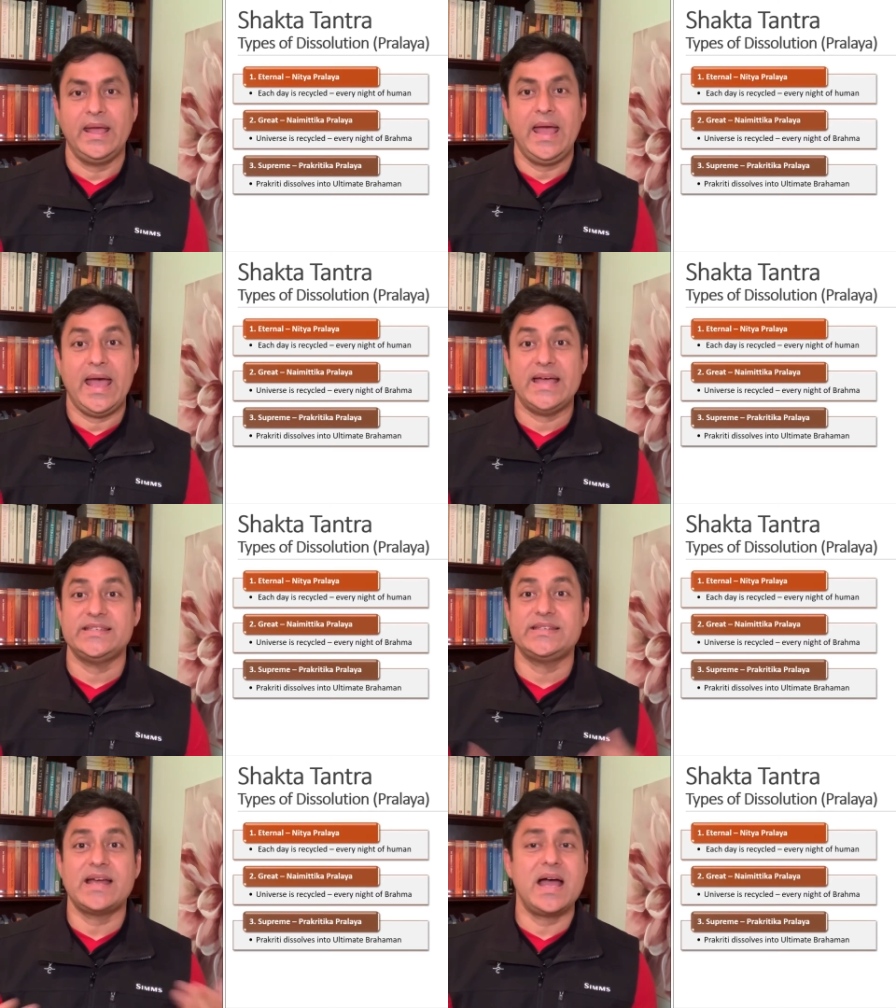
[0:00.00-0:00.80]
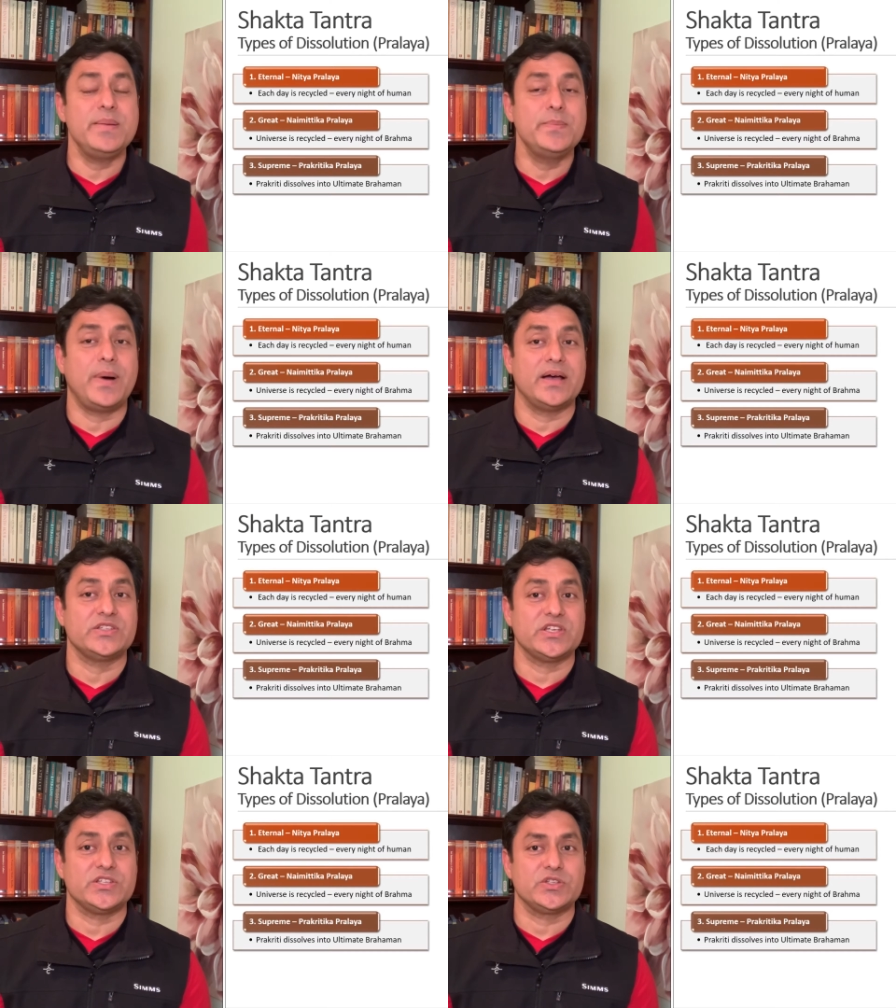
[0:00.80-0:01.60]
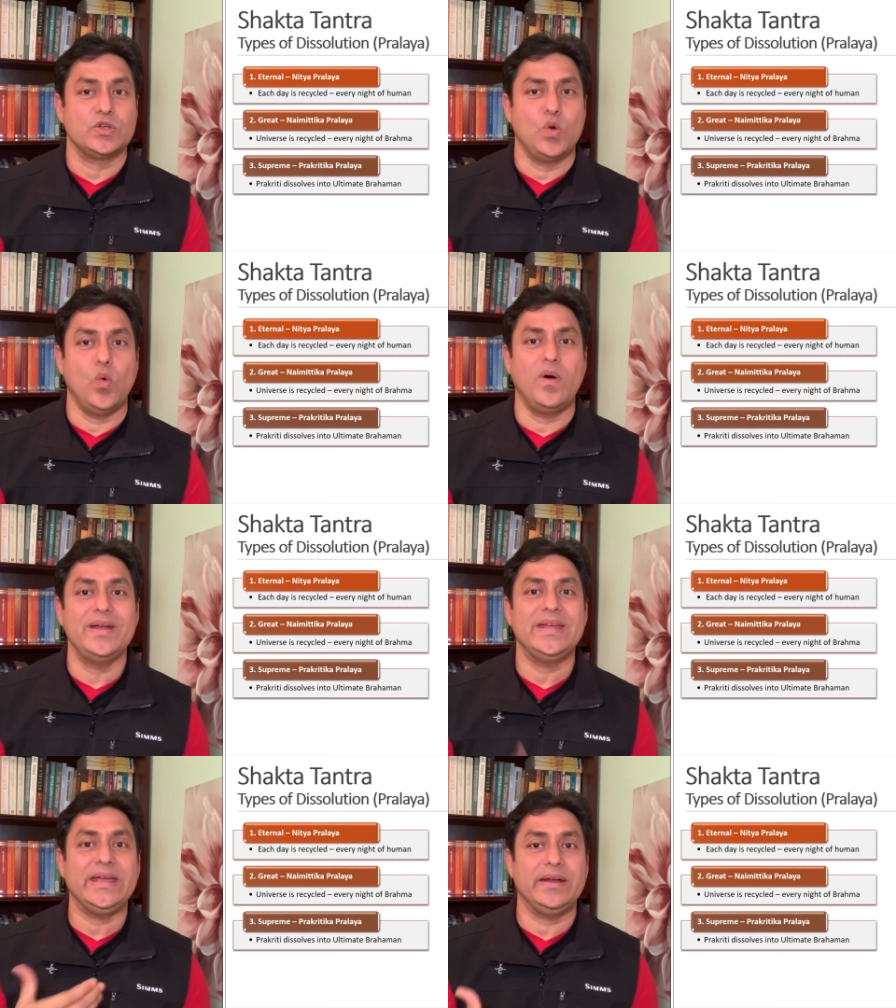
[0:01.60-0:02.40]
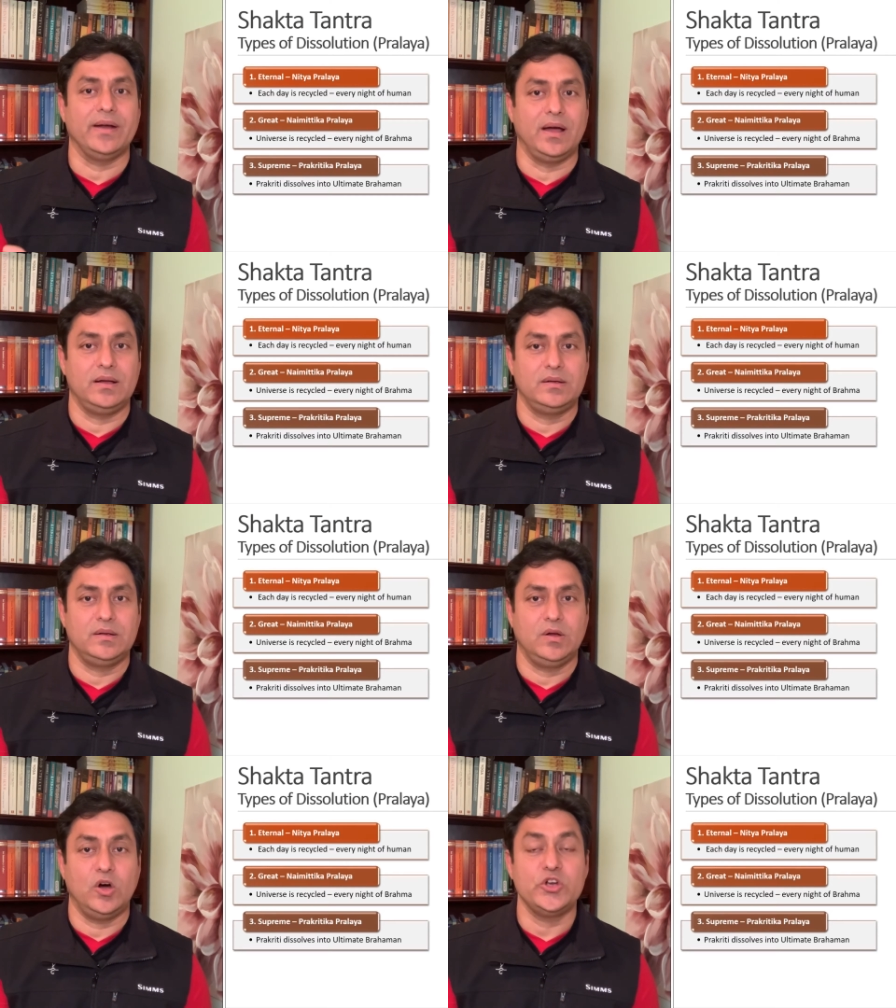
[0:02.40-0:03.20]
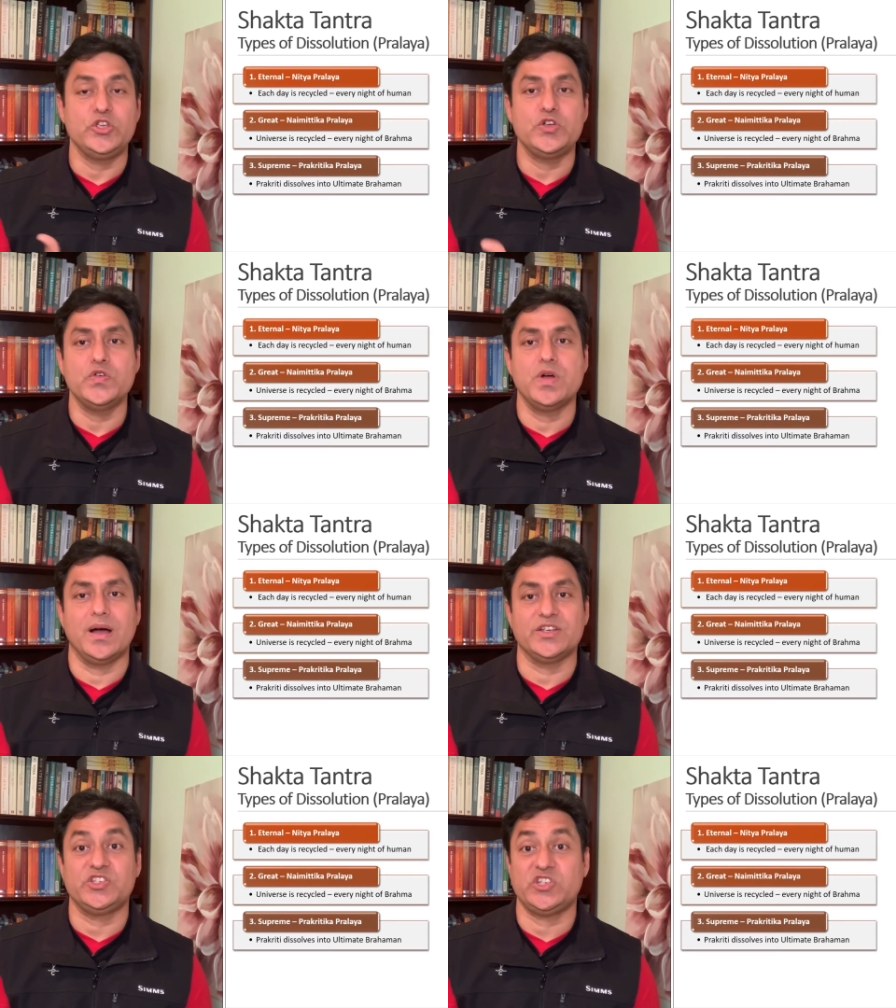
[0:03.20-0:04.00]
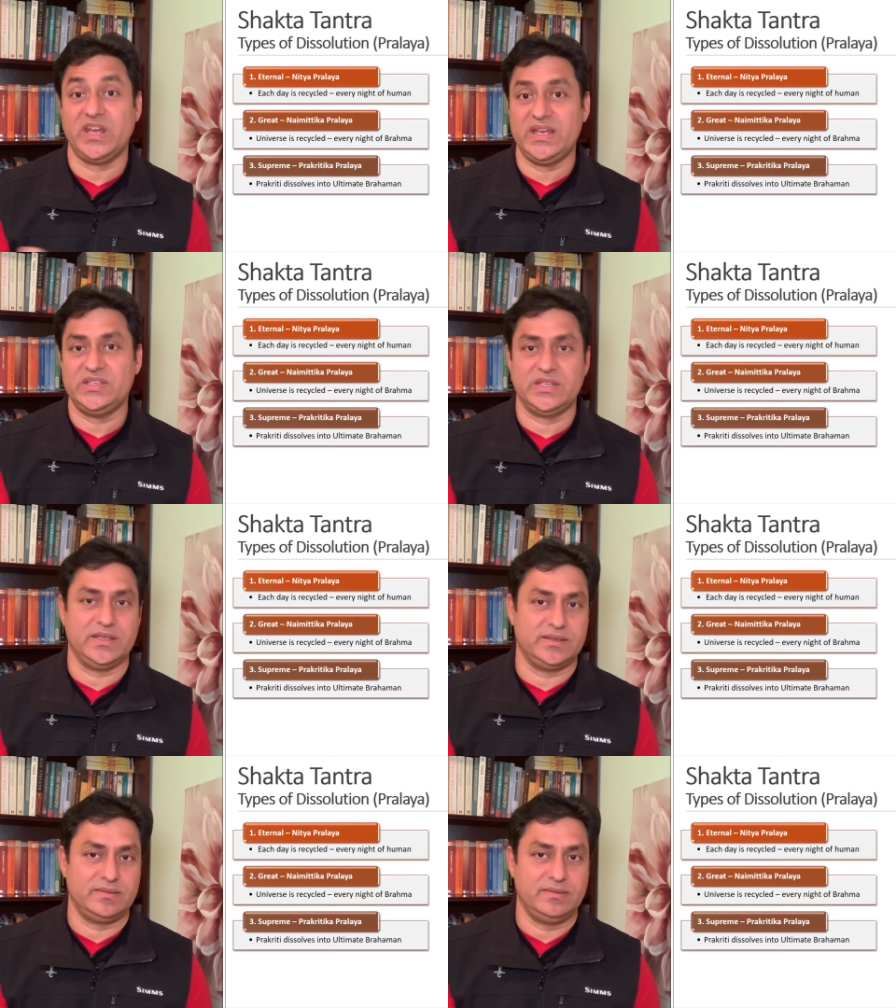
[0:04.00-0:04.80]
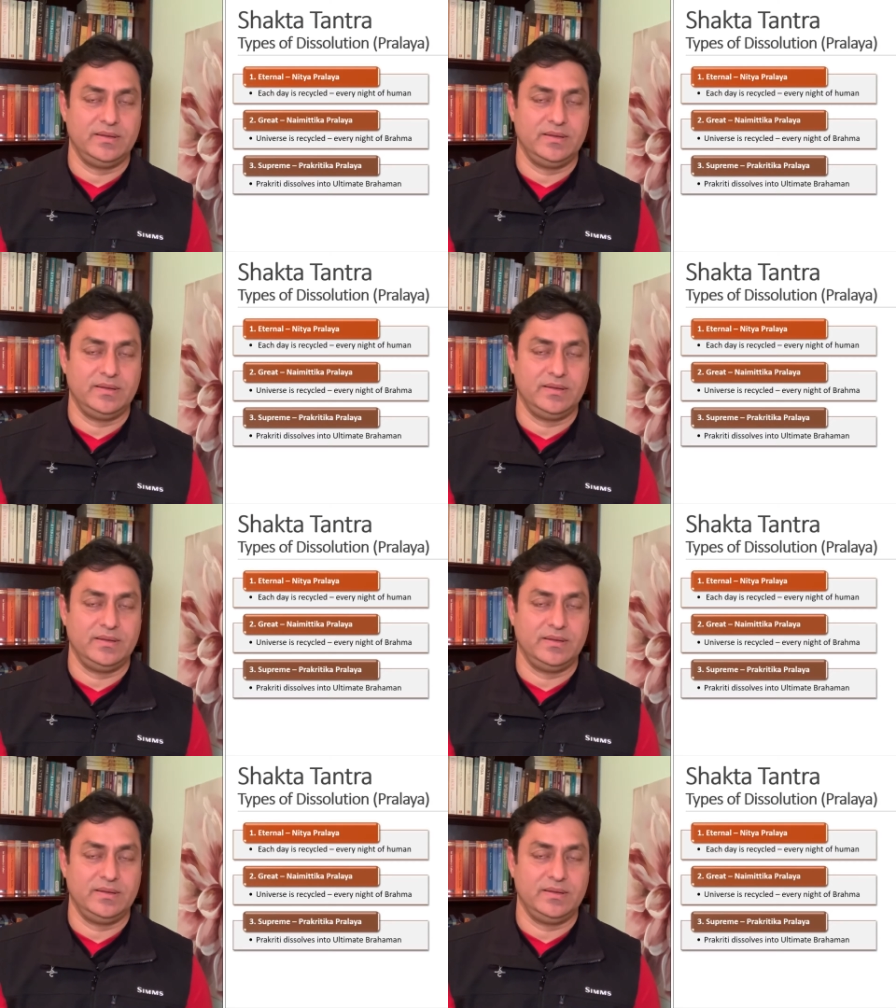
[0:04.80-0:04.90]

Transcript: As time passes, one era or yuga changes.